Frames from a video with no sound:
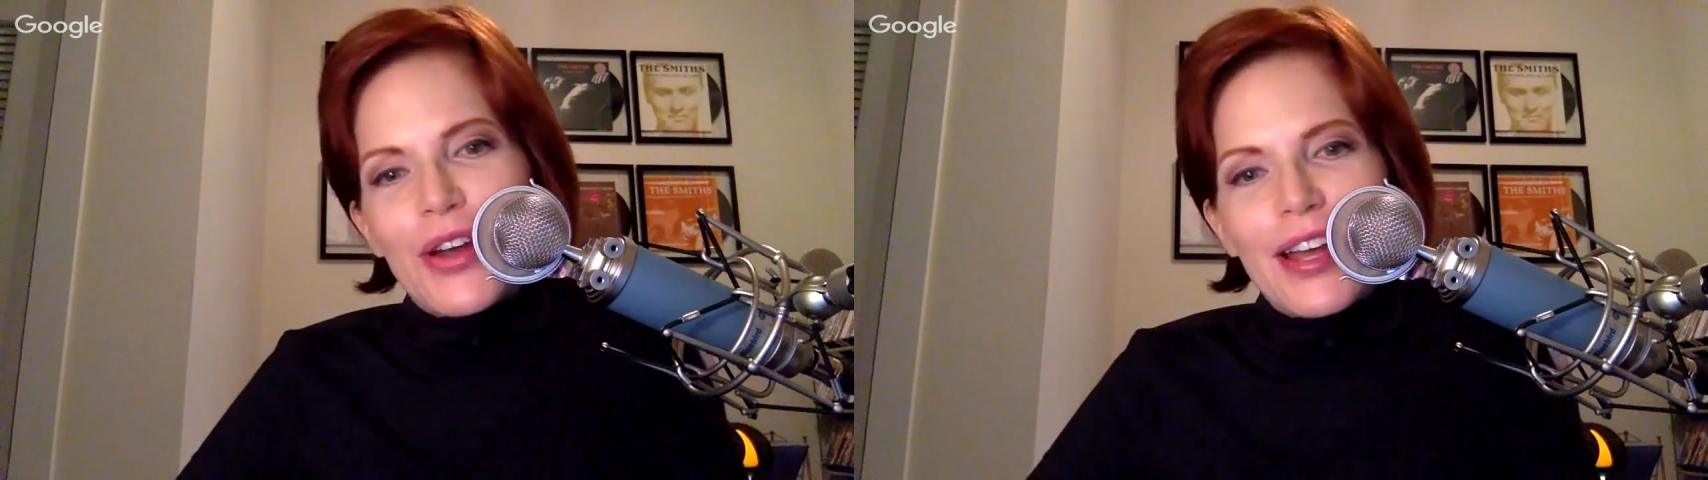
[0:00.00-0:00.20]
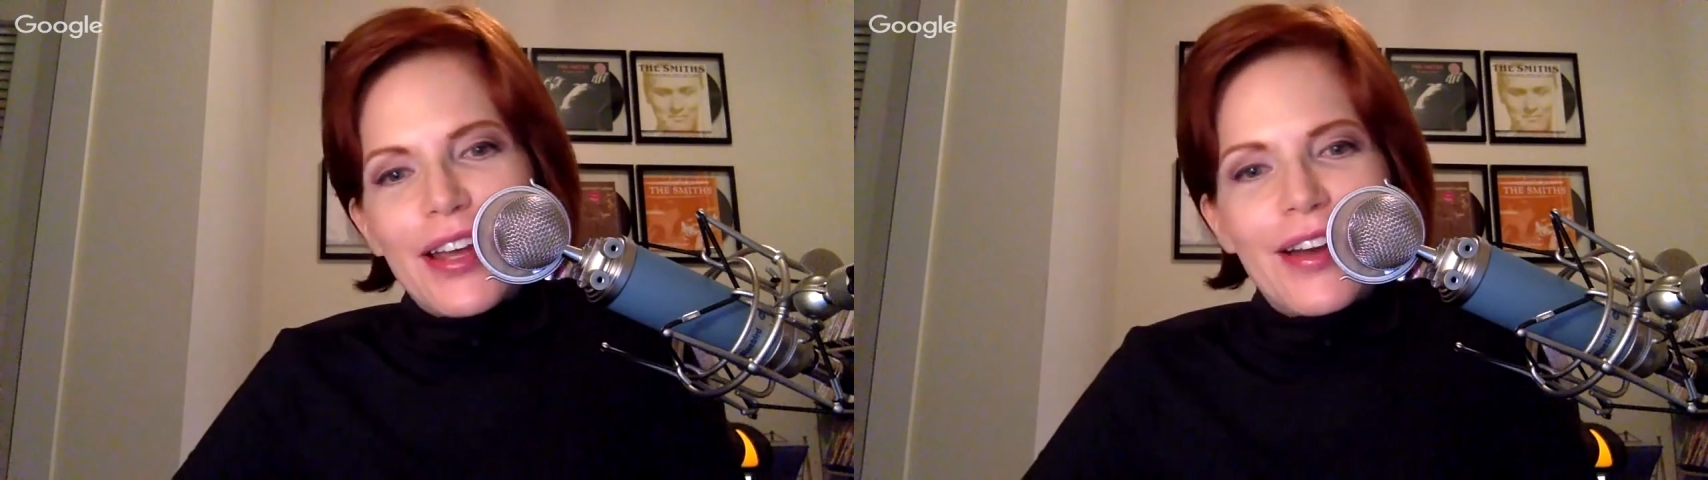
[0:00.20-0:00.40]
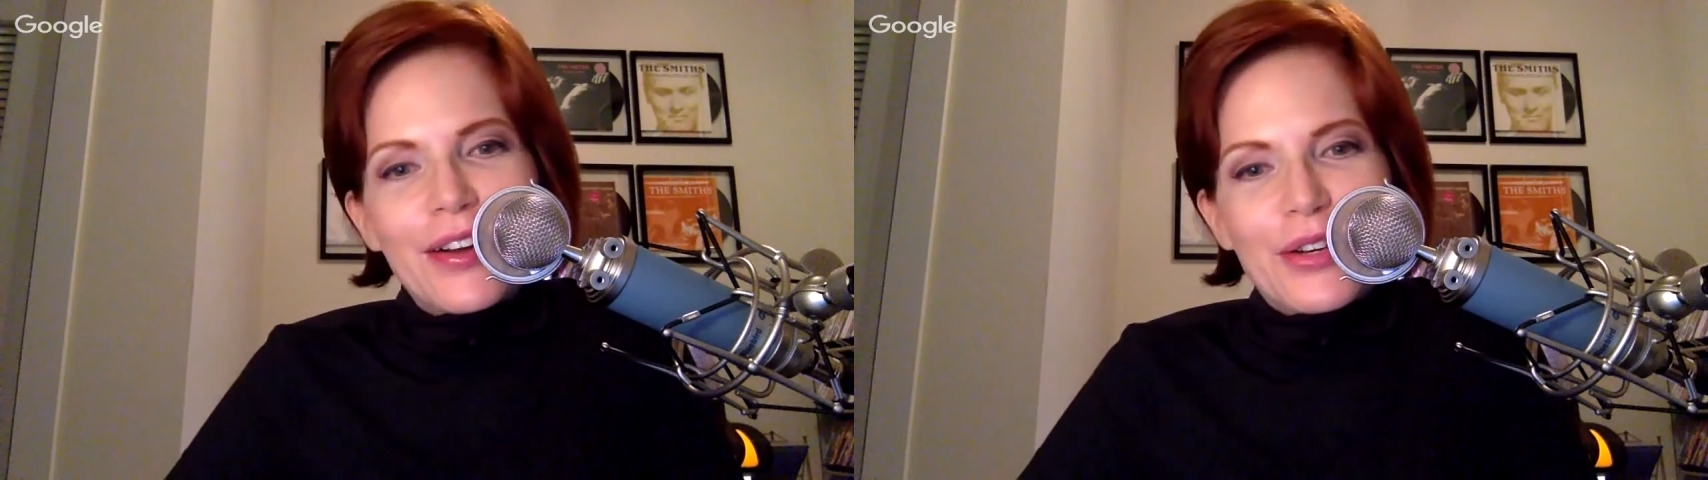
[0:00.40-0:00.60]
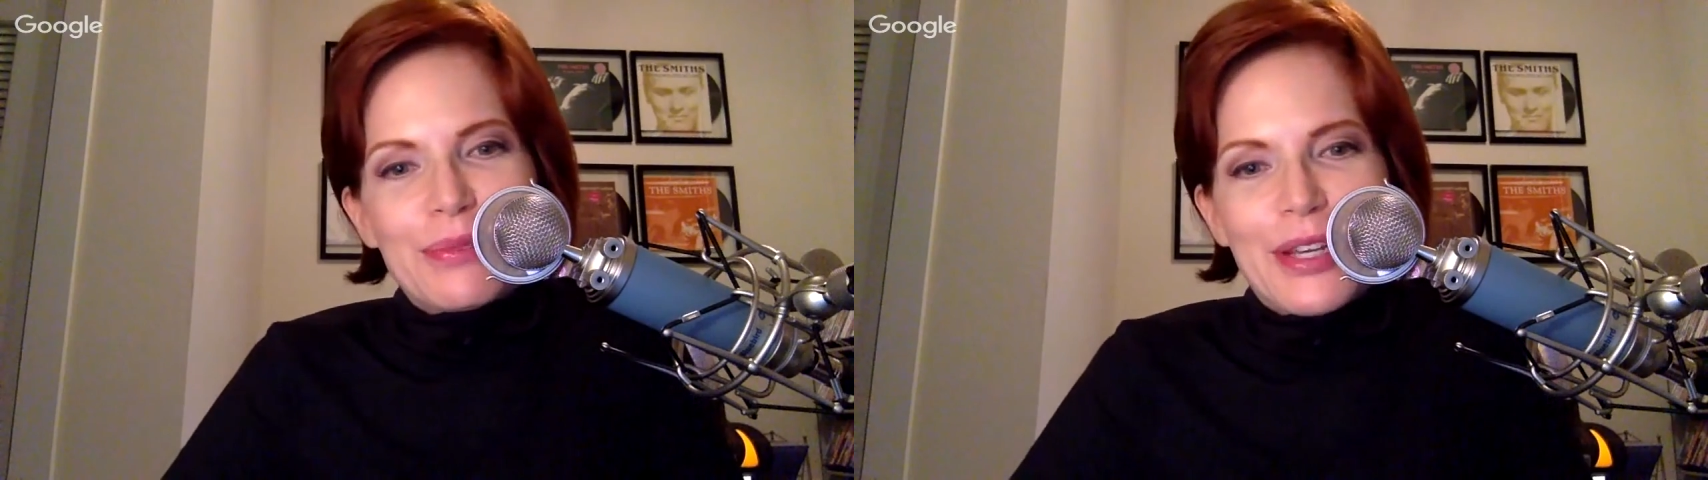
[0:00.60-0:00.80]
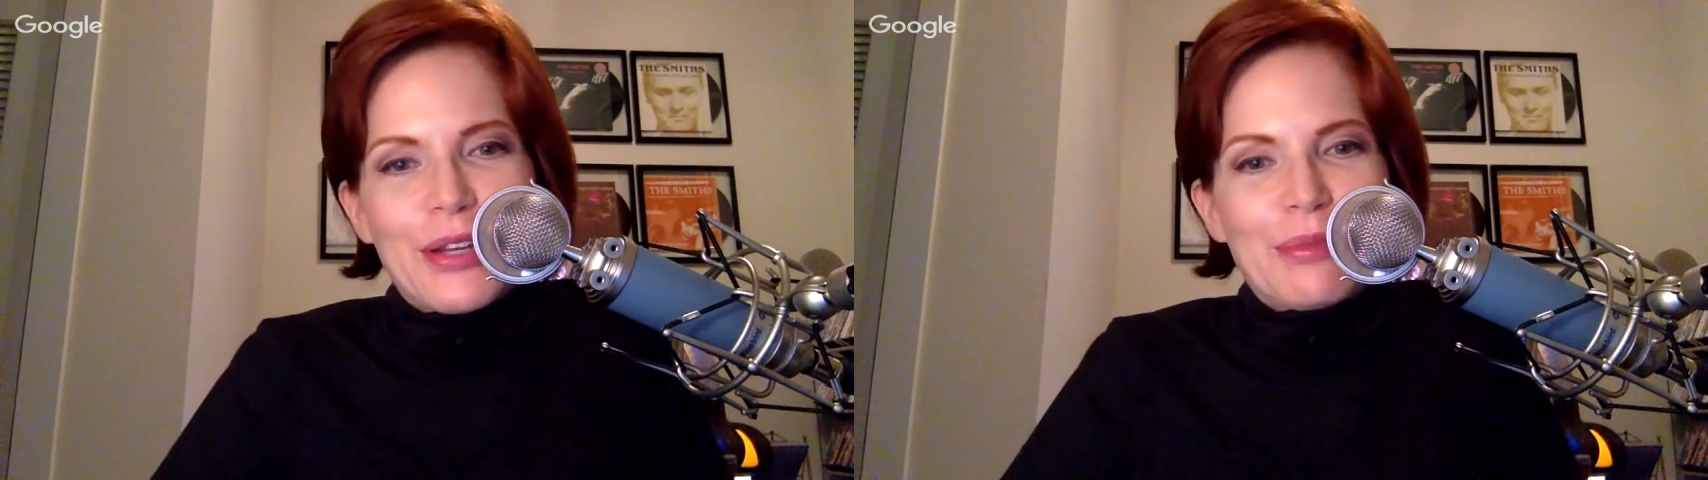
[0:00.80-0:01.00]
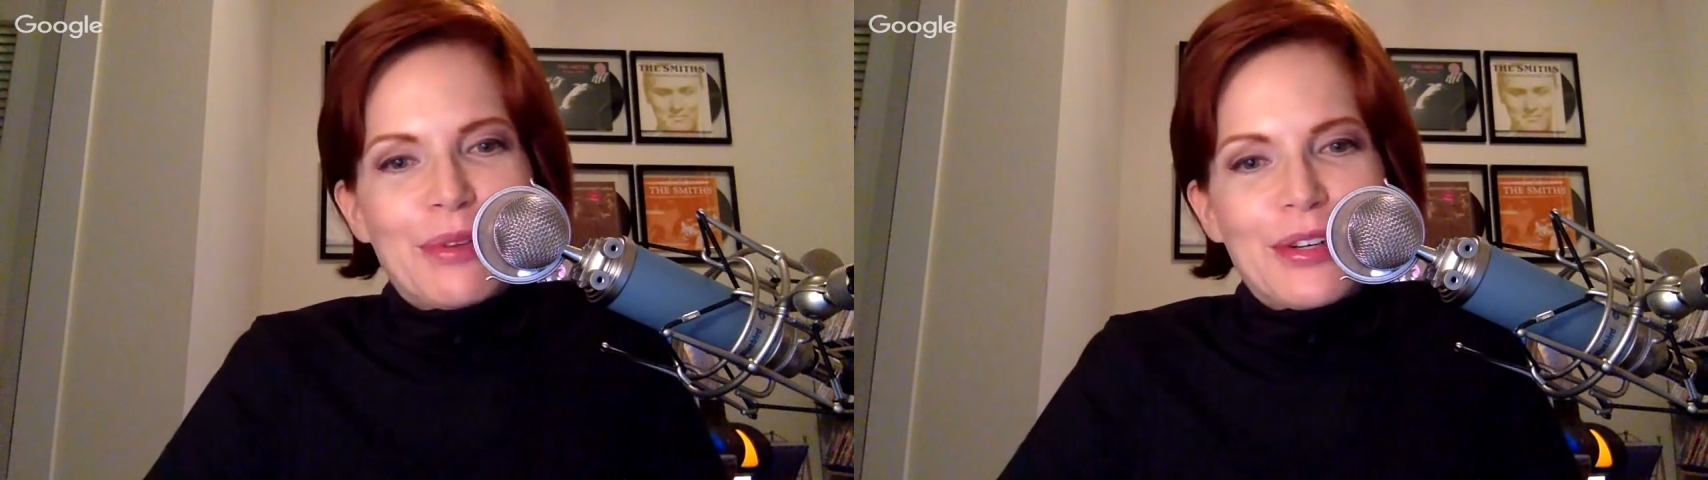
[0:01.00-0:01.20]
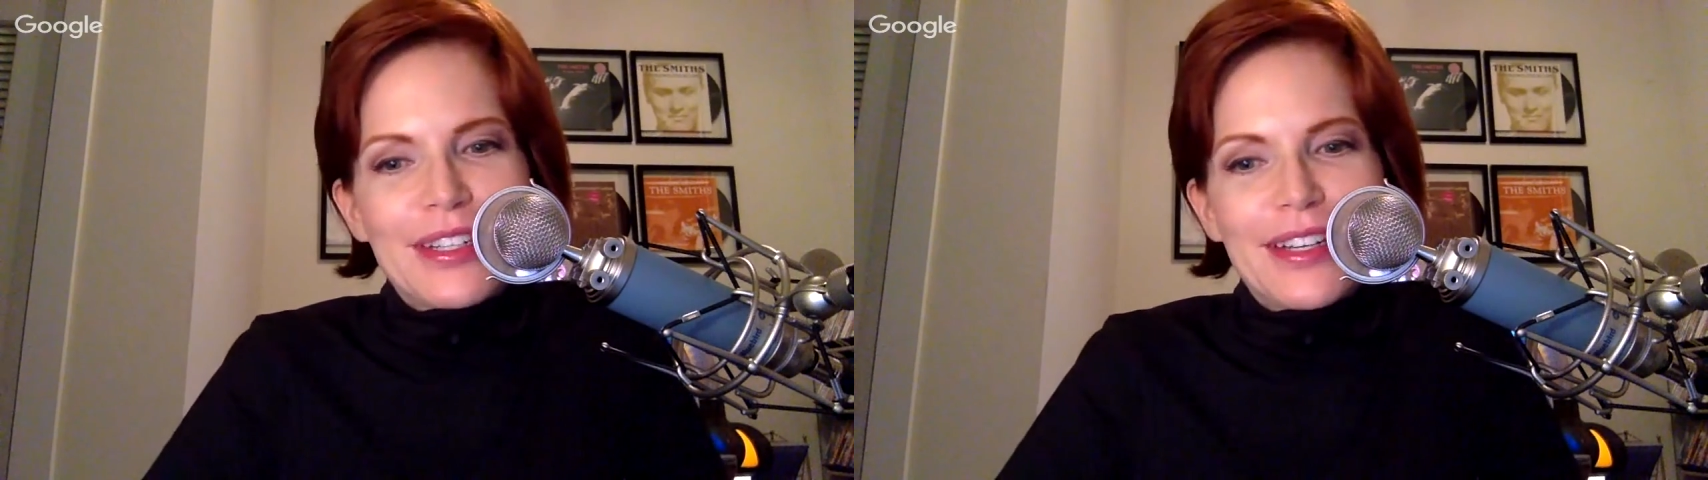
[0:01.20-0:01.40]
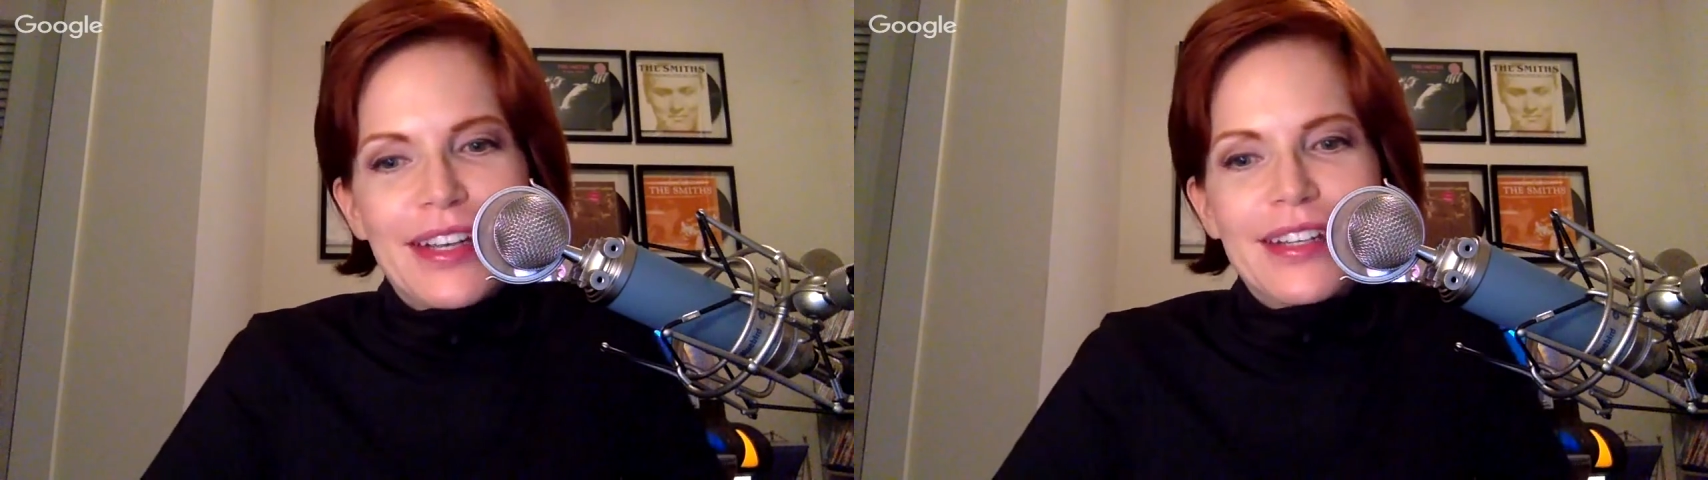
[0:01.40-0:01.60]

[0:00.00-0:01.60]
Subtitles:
trying harder to be a good person.